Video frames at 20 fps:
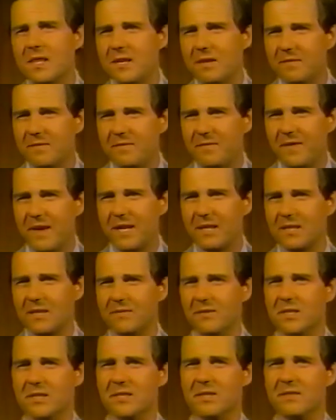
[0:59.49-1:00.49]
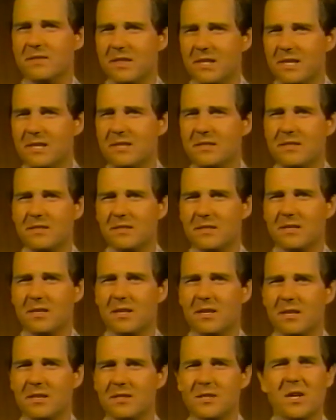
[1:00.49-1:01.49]
the effectiveness of these
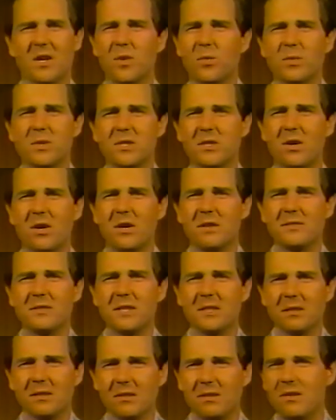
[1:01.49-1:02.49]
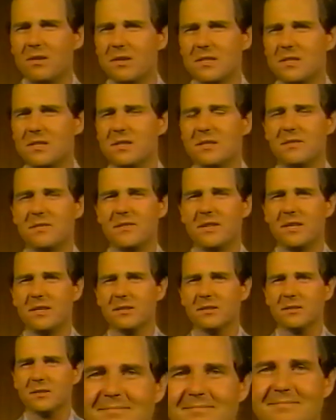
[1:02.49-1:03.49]
designs was often lost in the
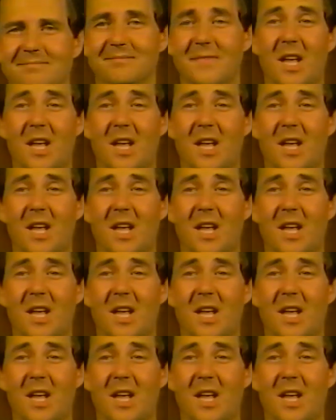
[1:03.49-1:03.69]
field